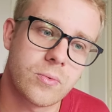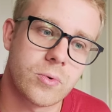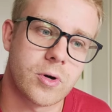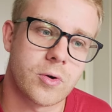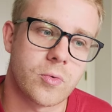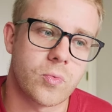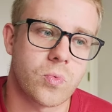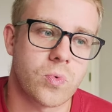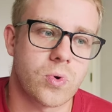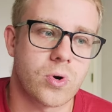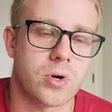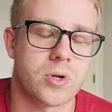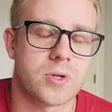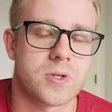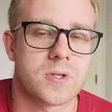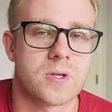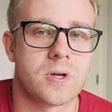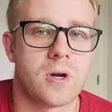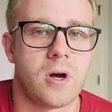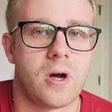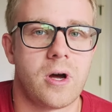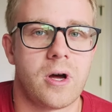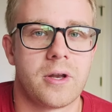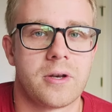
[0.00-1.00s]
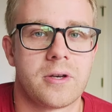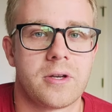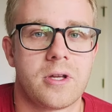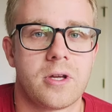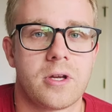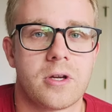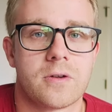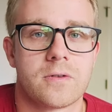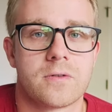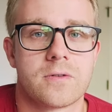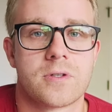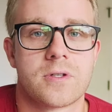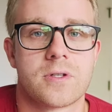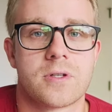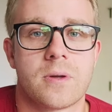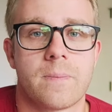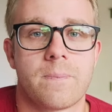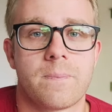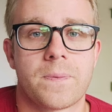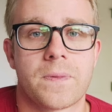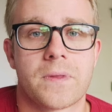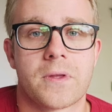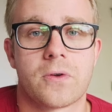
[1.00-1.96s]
what words God gives